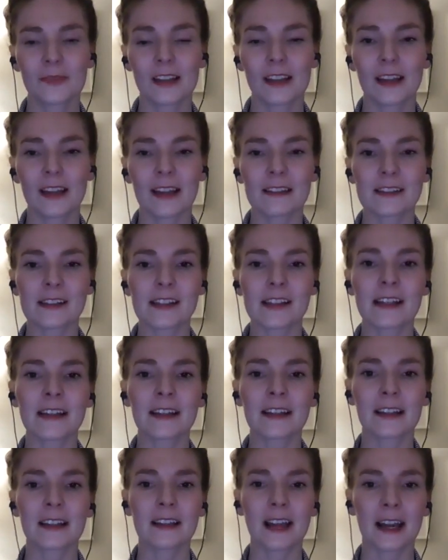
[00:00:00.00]
And see
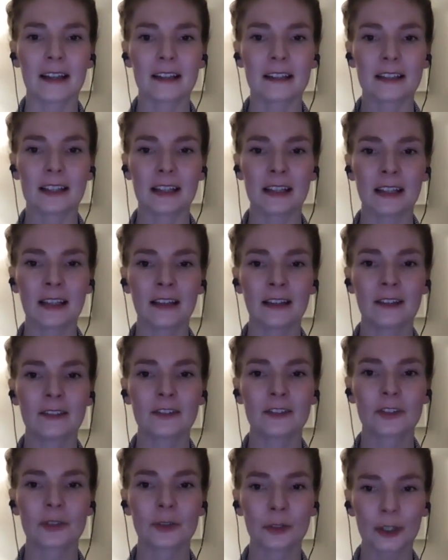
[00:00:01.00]
it connecting
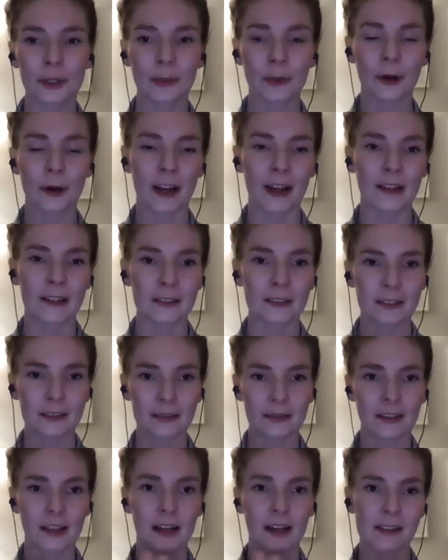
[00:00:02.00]
to your brand
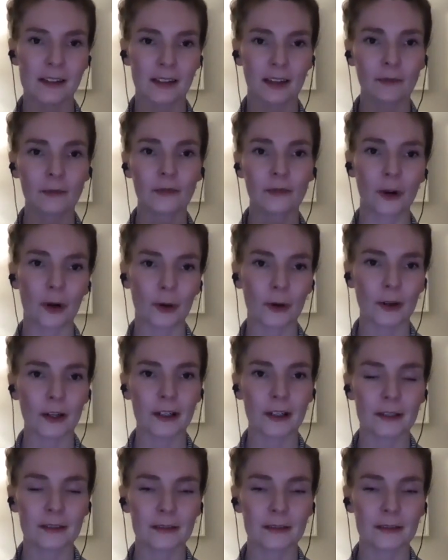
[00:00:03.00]
that has come forward.